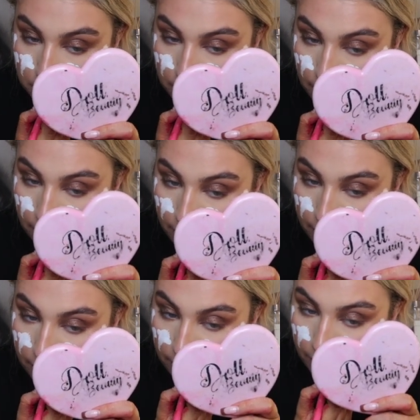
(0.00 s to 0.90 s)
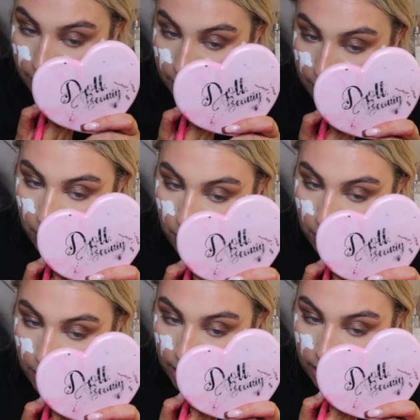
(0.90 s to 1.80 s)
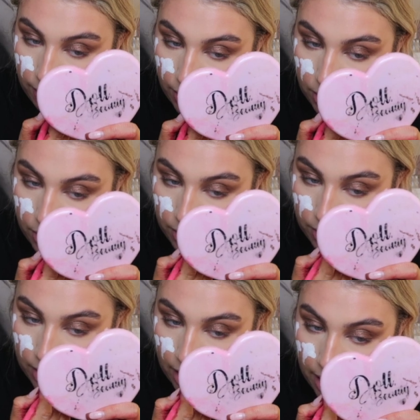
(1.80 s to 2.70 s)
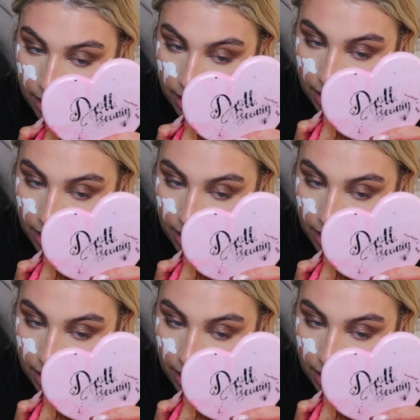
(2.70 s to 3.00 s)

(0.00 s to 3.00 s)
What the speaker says: get rid of it, or even just like